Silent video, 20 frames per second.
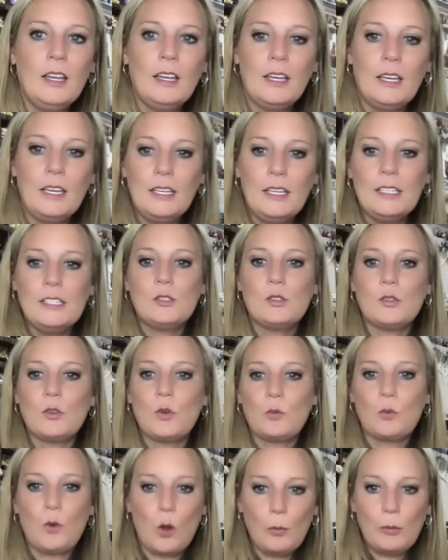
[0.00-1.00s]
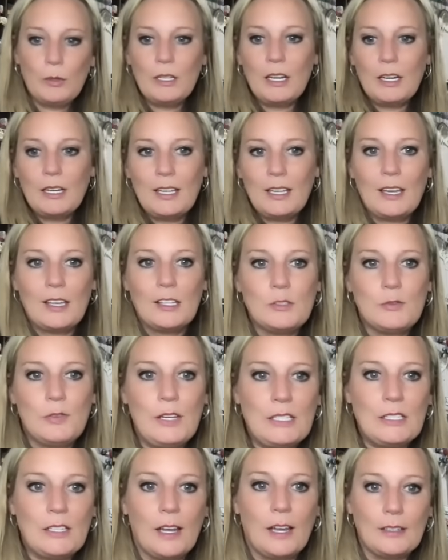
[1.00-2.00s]
Is Roman getting his
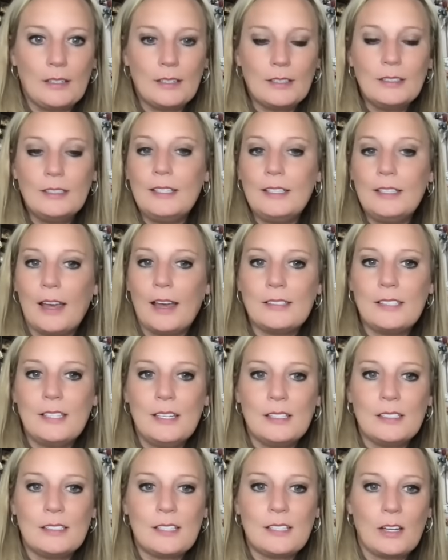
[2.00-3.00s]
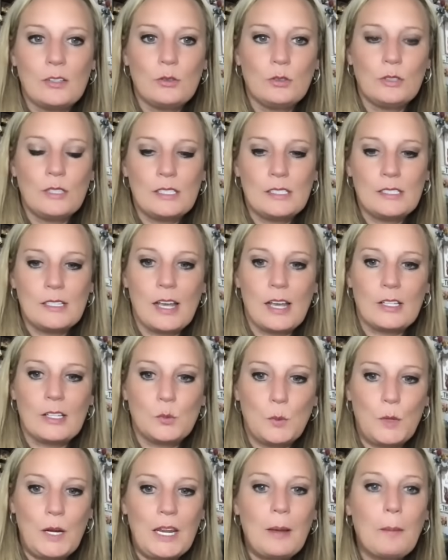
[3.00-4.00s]
feet done? Yes, he is scheduled this next
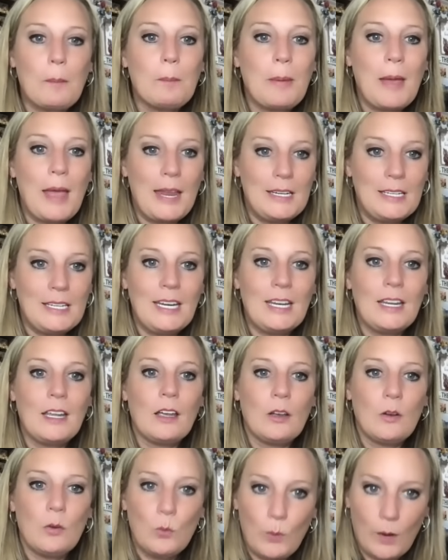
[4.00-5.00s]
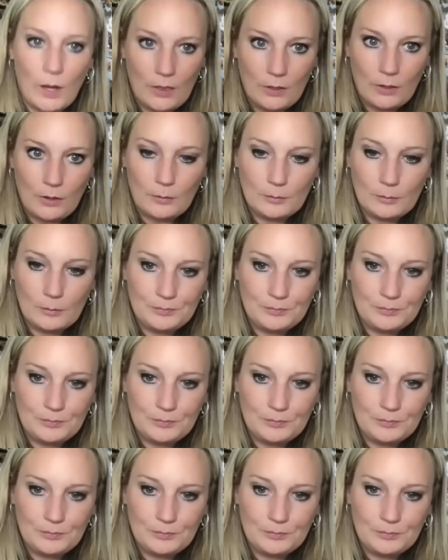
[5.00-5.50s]
week, pending weather.